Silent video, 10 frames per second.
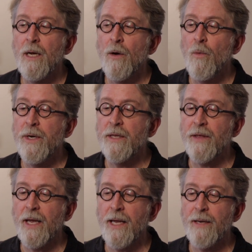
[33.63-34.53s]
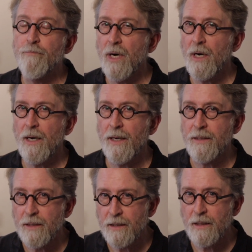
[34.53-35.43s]
with a
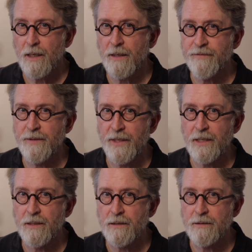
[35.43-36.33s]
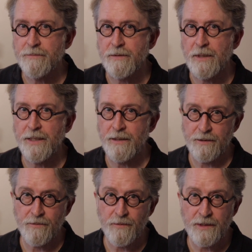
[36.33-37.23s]
pod coffee maker, like
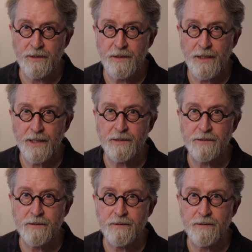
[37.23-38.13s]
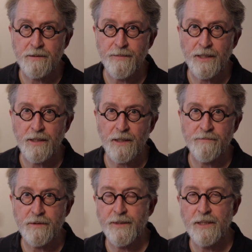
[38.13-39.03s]
the one next to my
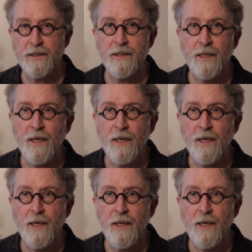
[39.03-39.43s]
coffee maker,